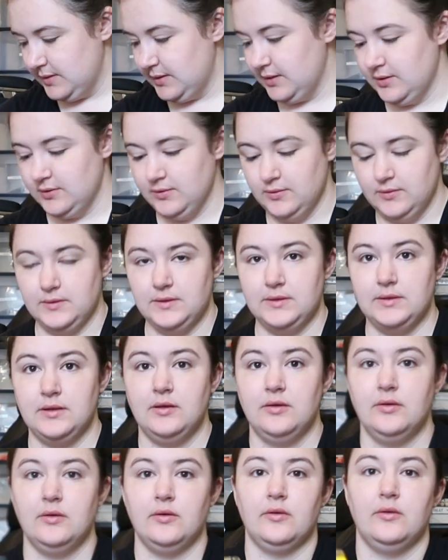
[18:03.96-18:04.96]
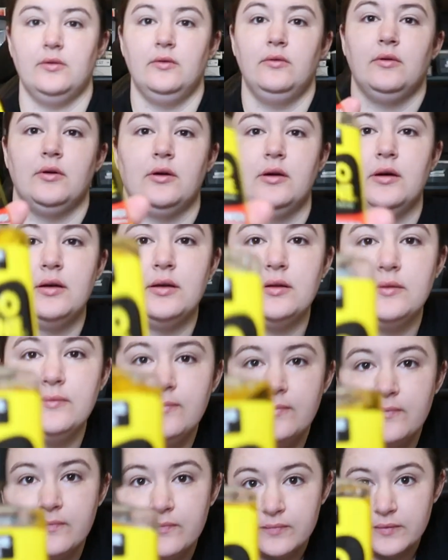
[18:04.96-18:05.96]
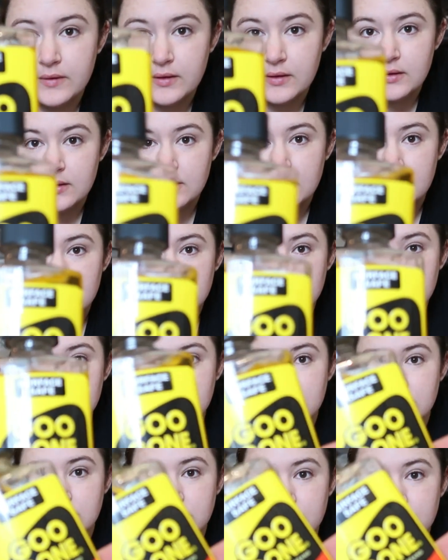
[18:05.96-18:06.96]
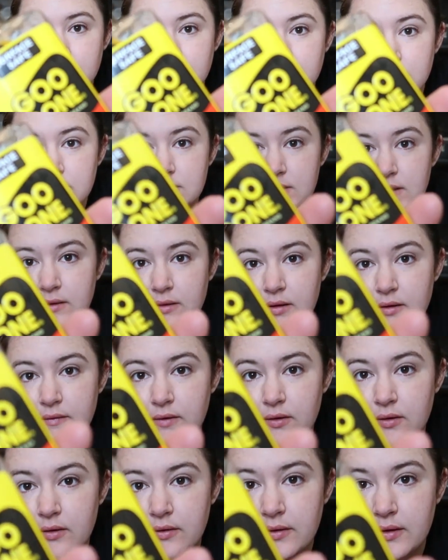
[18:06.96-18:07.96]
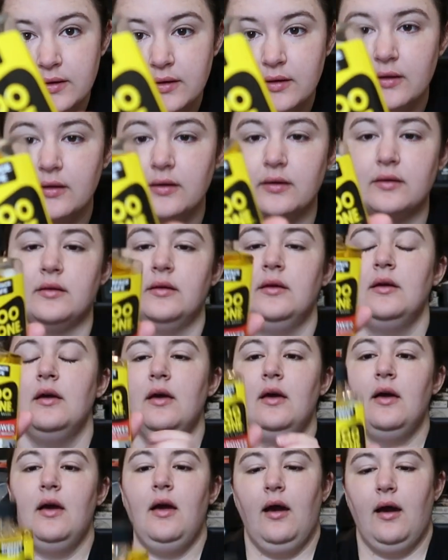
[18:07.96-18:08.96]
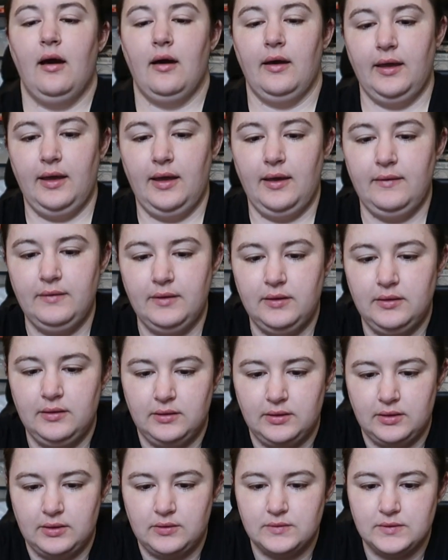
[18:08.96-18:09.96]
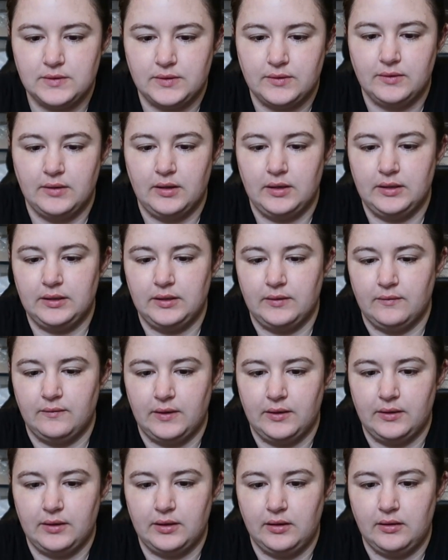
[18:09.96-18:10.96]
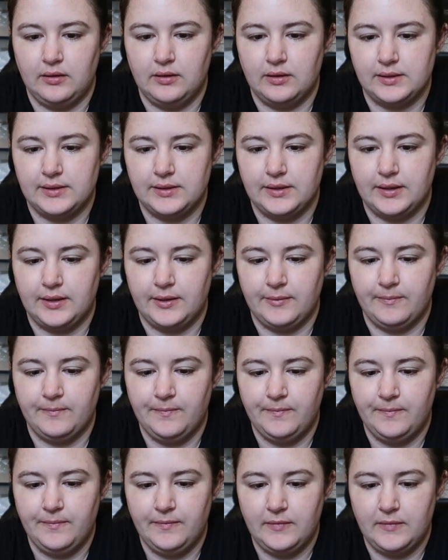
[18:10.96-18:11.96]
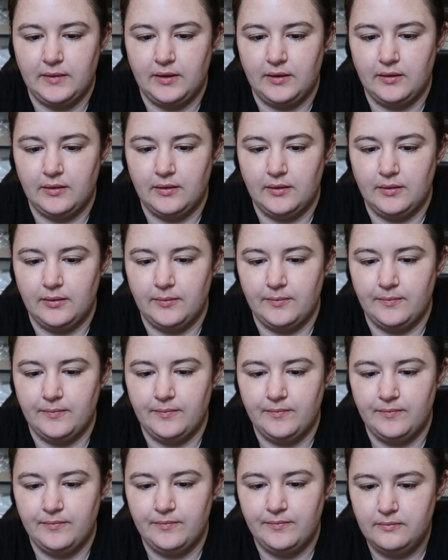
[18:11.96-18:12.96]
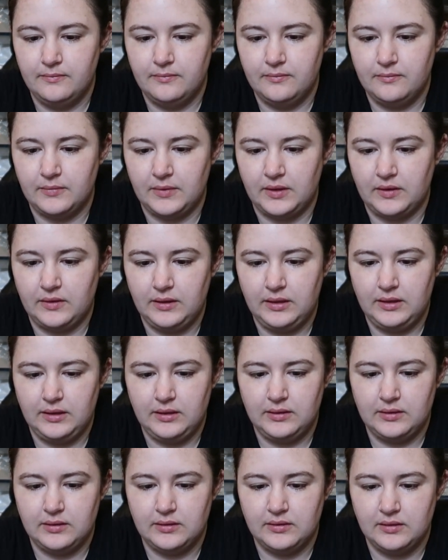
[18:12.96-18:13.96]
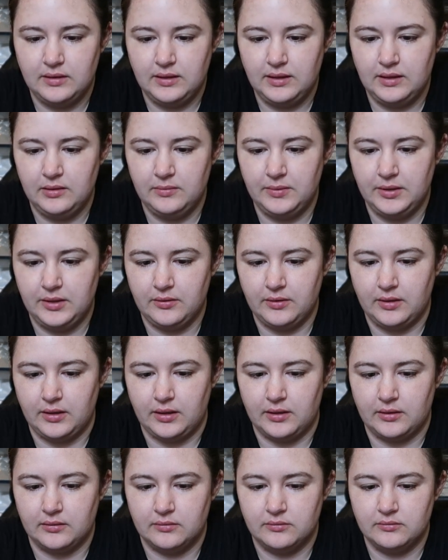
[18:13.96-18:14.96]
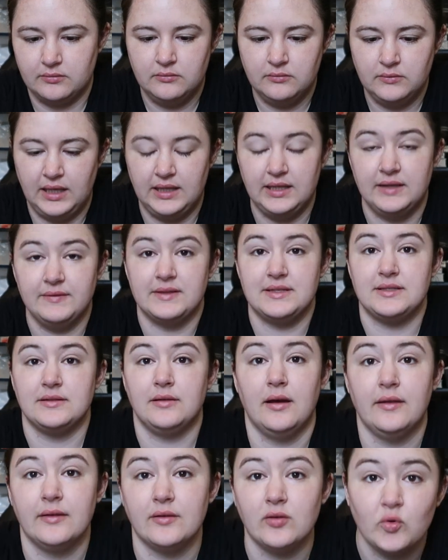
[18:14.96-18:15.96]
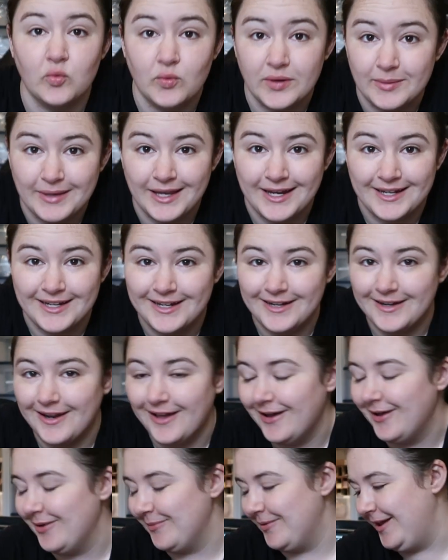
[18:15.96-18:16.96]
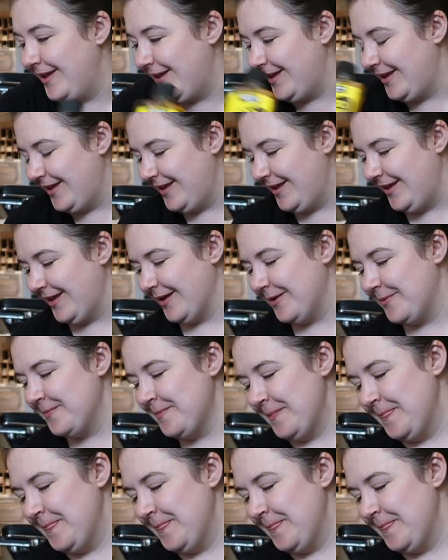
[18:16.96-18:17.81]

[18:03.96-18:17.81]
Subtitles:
to use Goo Gone to take off all the gunk. I haven't used Goo Gone in a very long time. I think it'll be okay. And if it's not, then I'll repaint it.